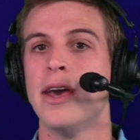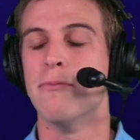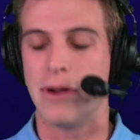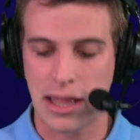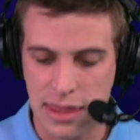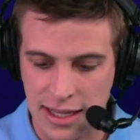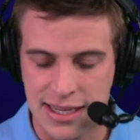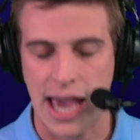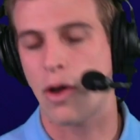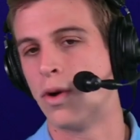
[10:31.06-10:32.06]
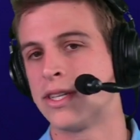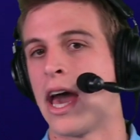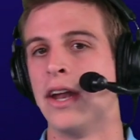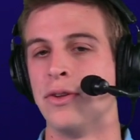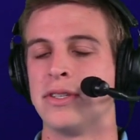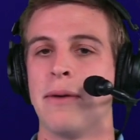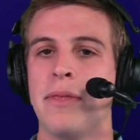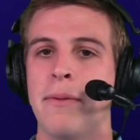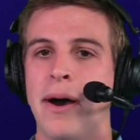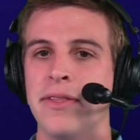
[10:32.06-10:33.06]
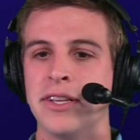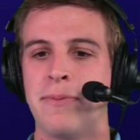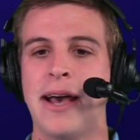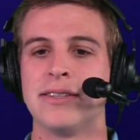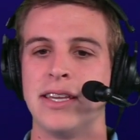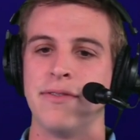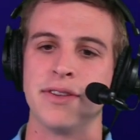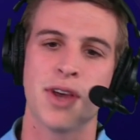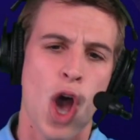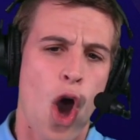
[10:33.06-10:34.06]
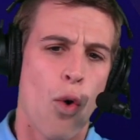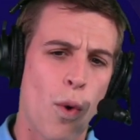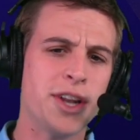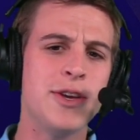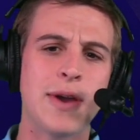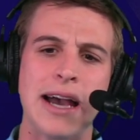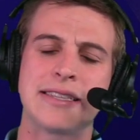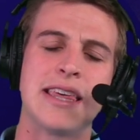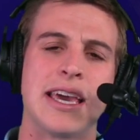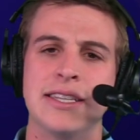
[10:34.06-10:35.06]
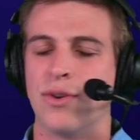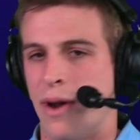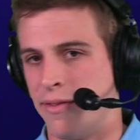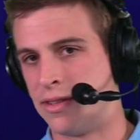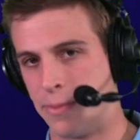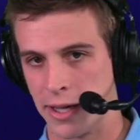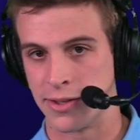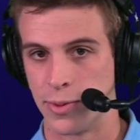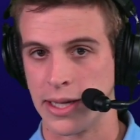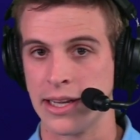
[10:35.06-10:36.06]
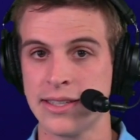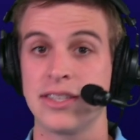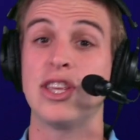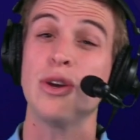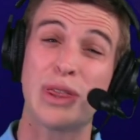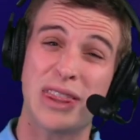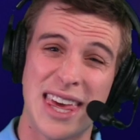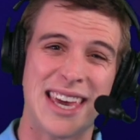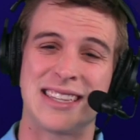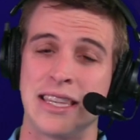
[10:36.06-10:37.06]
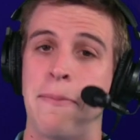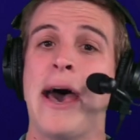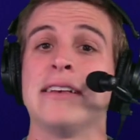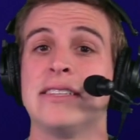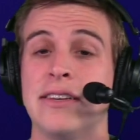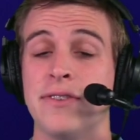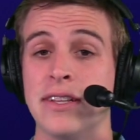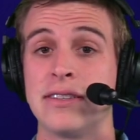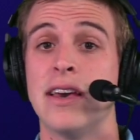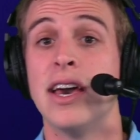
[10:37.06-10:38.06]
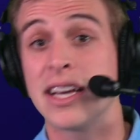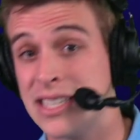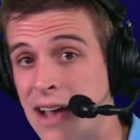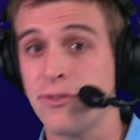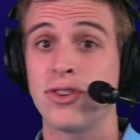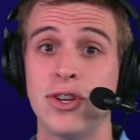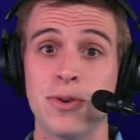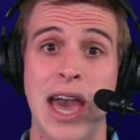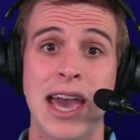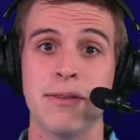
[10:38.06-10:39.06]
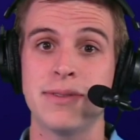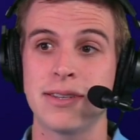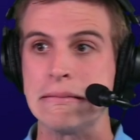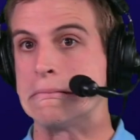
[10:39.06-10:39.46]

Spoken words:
but I think Zach Gore's got to do something about this pass defense. What do you guys think is the Ravens' biggest weakness? Do you think it's the pass defense? Because after two games,